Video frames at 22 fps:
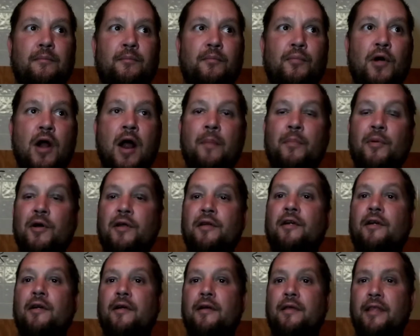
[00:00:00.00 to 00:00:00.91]
proper
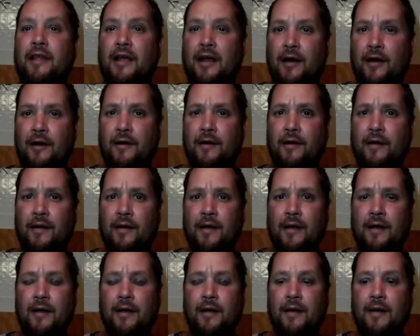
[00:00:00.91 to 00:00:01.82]
there.
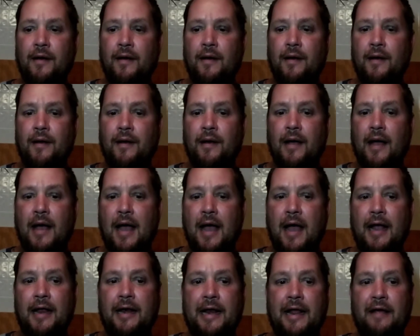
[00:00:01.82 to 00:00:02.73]

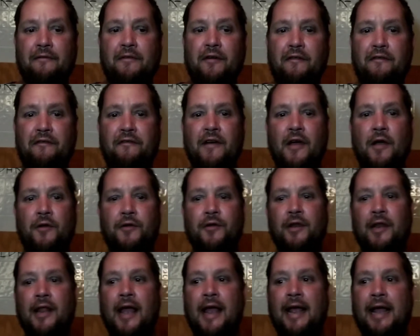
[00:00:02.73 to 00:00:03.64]
I never
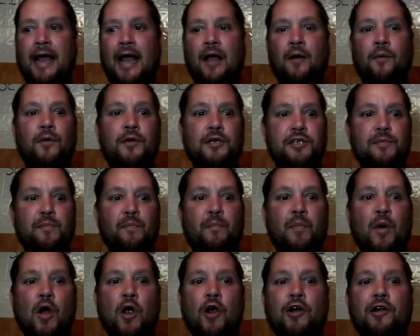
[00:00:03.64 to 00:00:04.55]
felt like I was
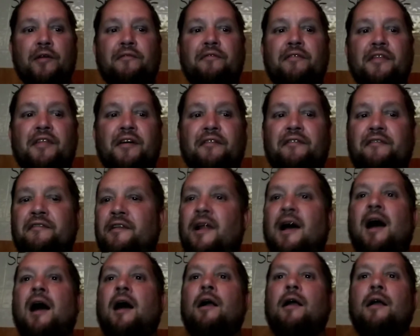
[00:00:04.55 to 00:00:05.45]
part of the
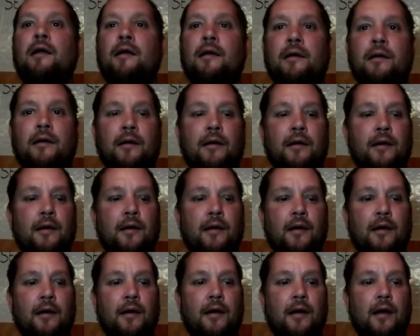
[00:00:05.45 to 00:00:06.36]
flock.
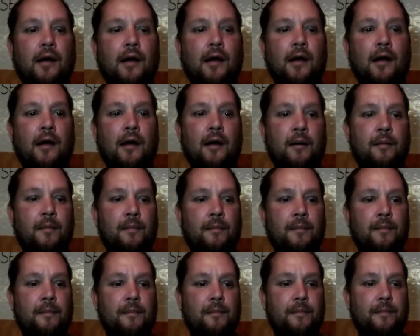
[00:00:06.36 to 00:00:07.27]

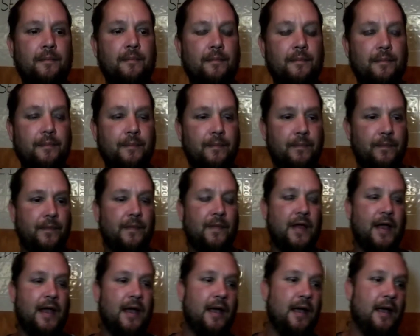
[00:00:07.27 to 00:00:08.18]
Um,
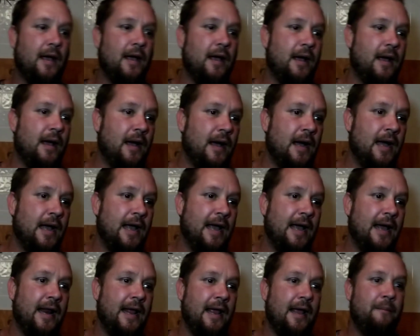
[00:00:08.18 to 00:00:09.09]
I
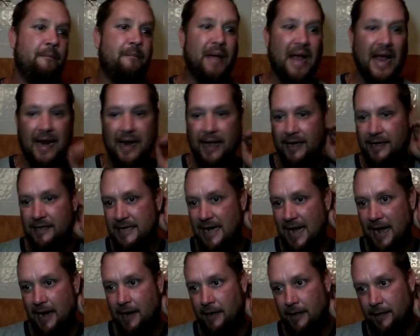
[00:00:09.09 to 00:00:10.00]
had a panic
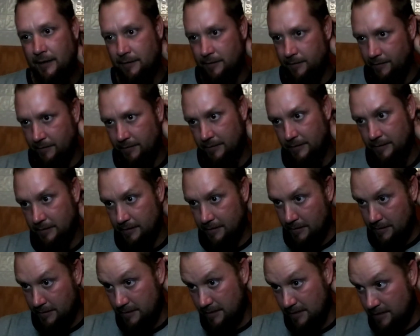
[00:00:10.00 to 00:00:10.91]
attack
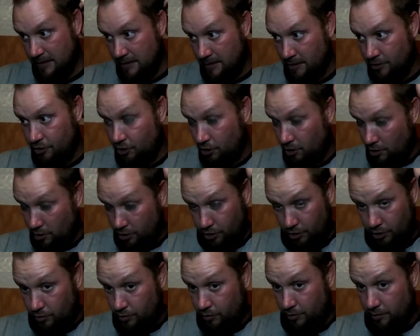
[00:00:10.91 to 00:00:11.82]
in a
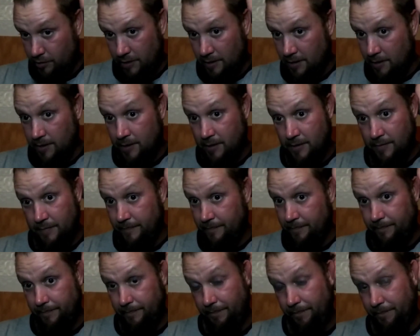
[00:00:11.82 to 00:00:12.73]
church, um,
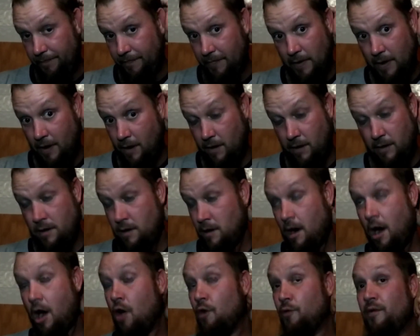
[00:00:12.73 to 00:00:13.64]

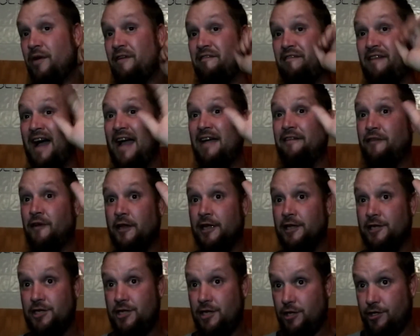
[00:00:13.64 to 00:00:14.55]
a
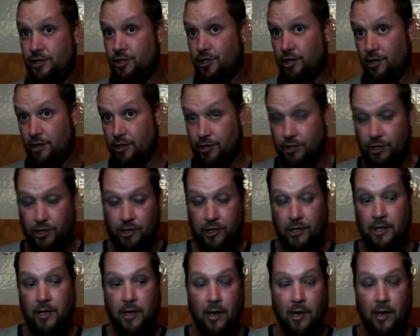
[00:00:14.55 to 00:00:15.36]
revivalist church